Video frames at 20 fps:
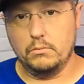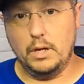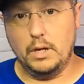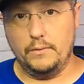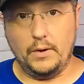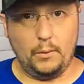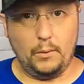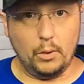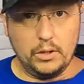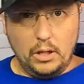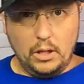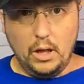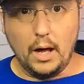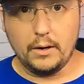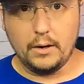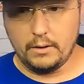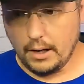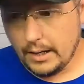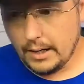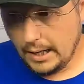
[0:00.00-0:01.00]
I won the lottery,
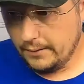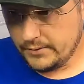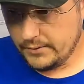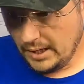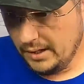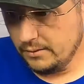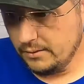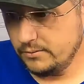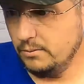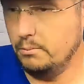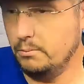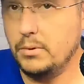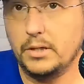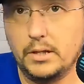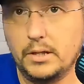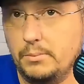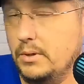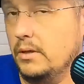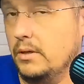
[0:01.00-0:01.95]
I'd have 10 of them. But I mean,